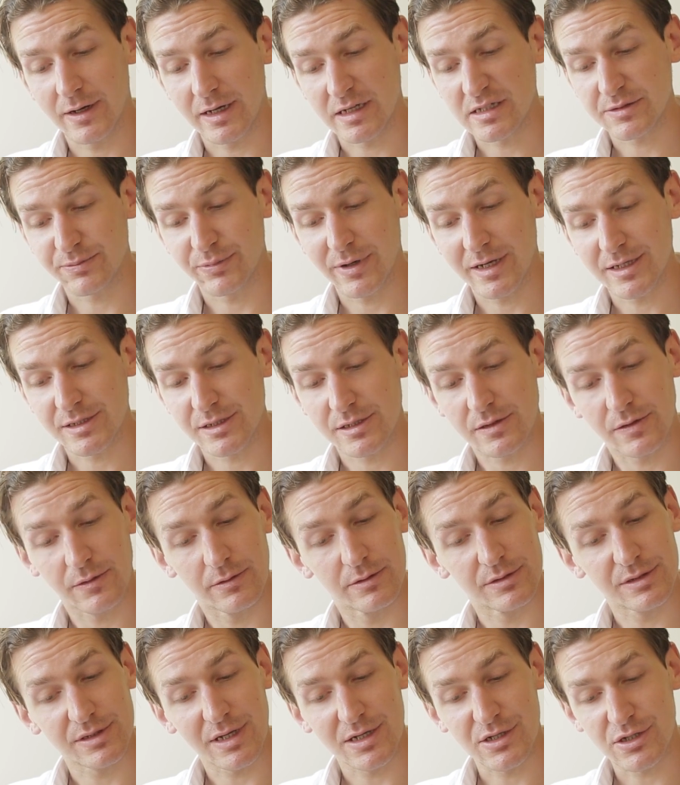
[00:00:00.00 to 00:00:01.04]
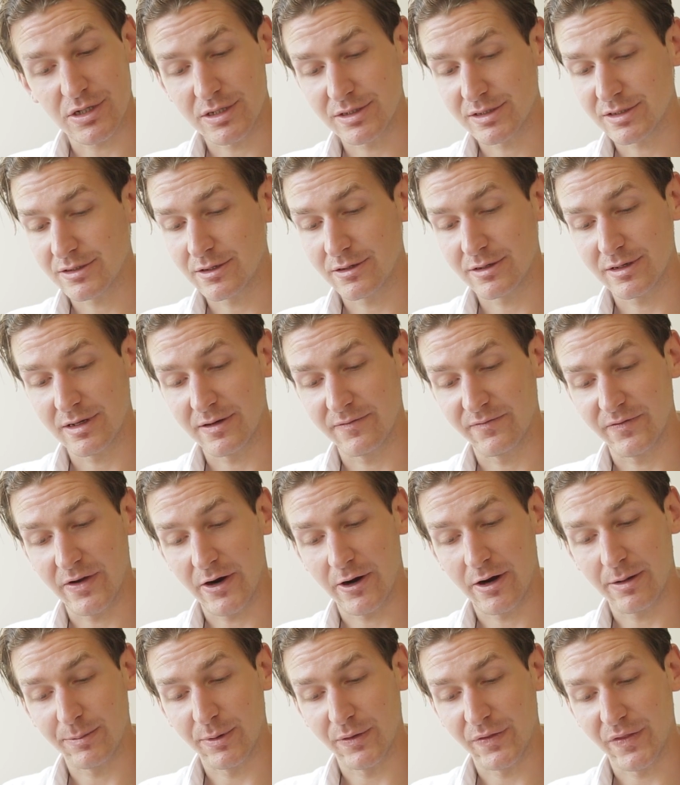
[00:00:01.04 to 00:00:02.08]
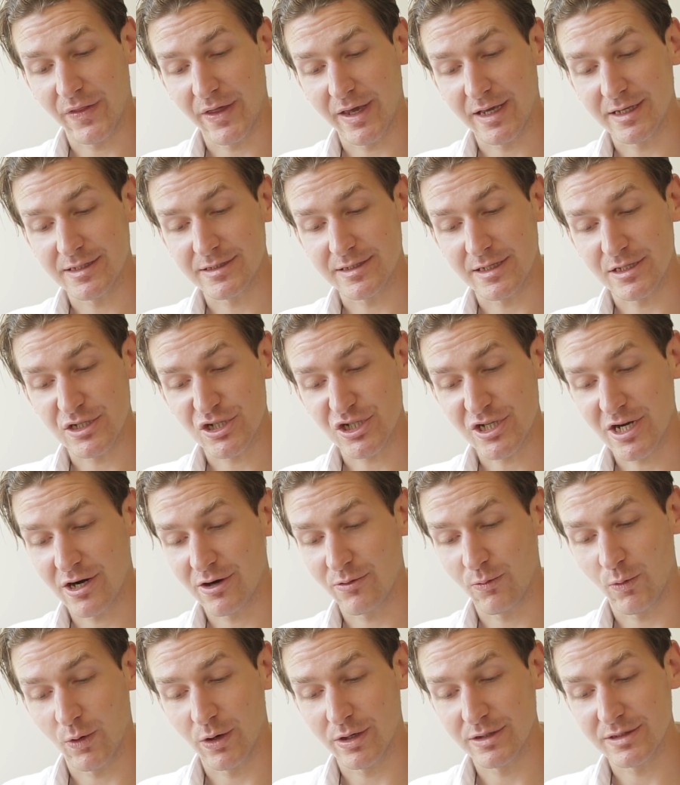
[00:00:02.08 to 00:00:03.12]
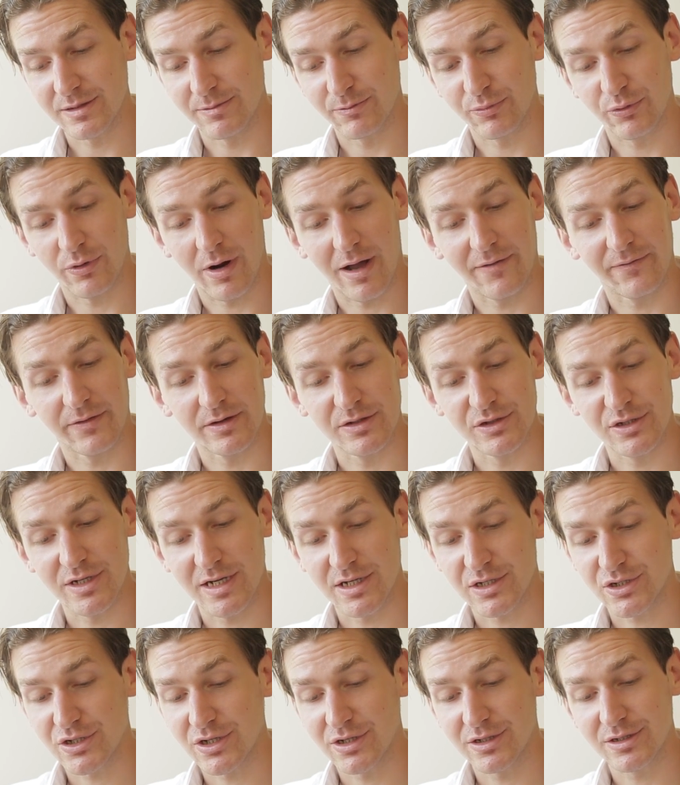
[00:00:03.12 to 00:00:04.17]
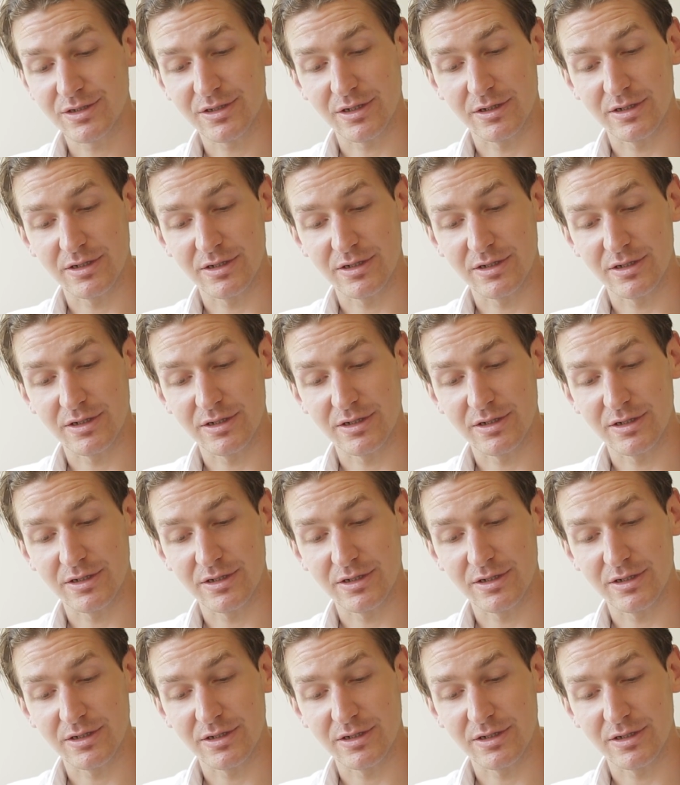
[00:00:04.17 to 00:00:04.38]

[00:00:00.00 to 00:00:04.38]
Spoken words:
expressed through such uncertain and variable things as shared words and proffered gestures,